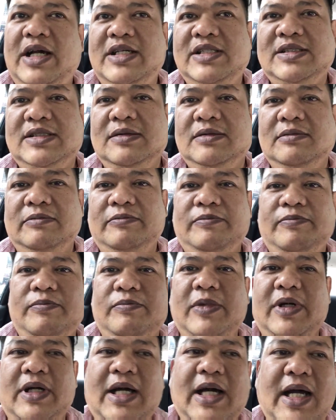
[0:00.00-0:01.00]
as
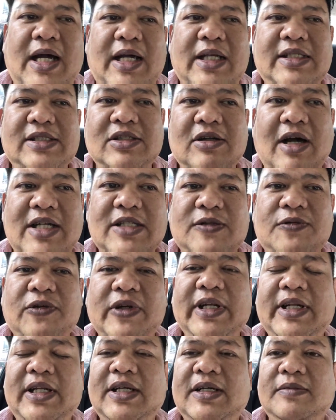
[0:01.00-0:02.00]

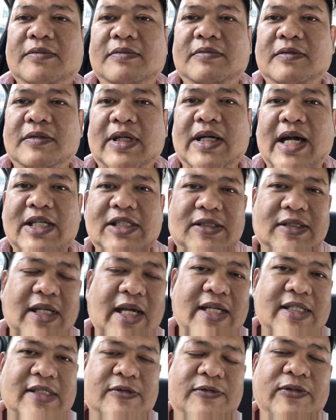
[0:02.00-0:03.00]
free
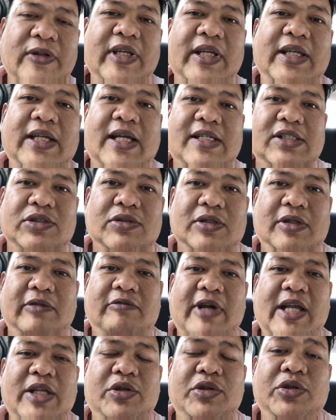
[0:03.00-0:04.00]
as you
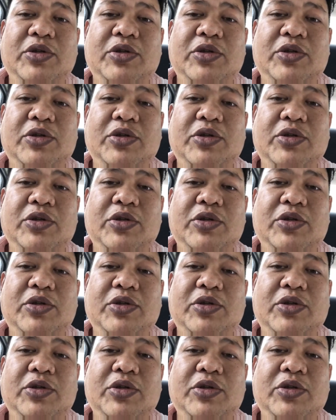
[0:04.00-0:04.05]
when you